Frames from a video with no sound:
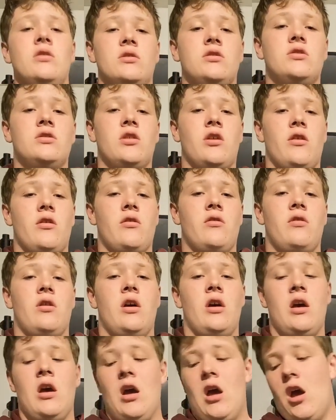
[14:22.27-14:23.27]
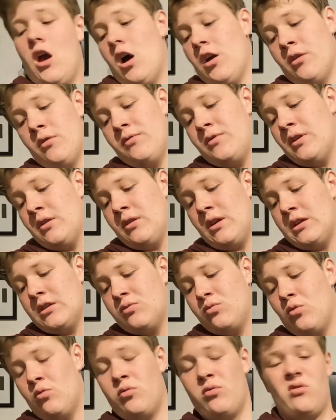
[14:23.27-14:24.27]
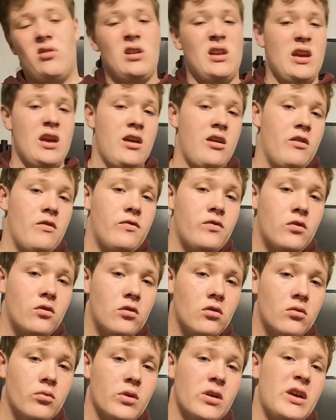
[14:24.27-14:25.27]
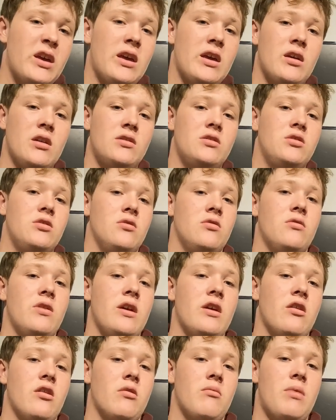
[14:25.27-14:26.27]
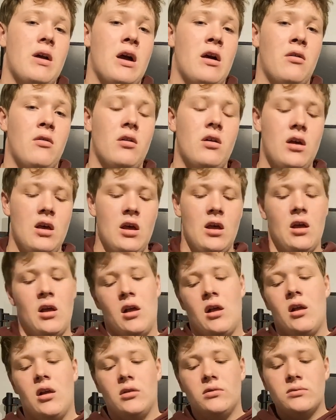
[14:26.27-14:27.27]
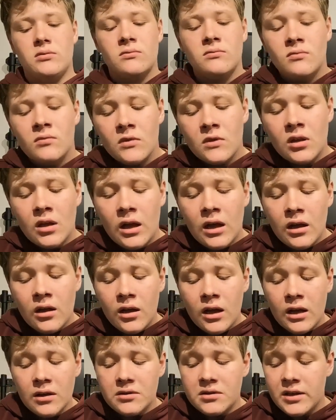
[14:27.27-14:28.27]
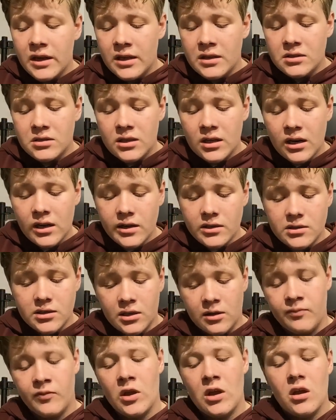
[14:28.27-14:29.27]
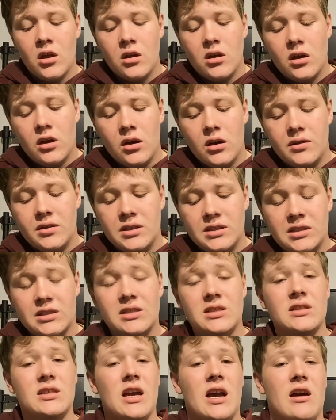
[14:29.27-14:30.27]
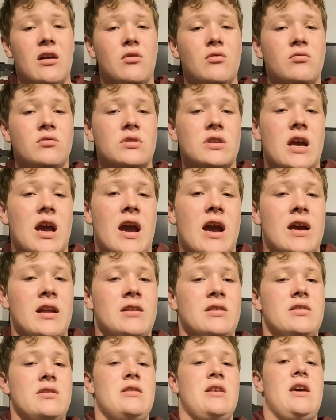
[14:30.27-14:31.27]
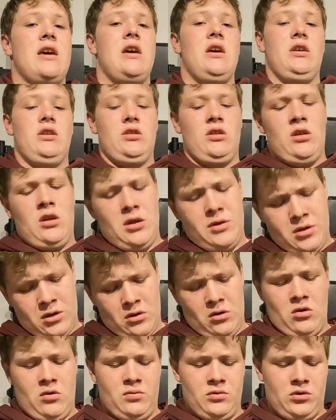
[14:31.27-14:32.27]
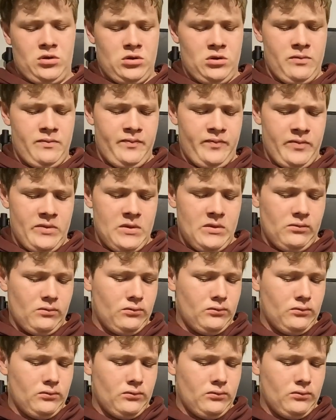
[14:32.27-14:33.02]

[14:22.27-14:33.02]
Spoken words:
So I don't think that's what we're really here for. We're here to hear about how to get into collecting. This is sound, and there is another option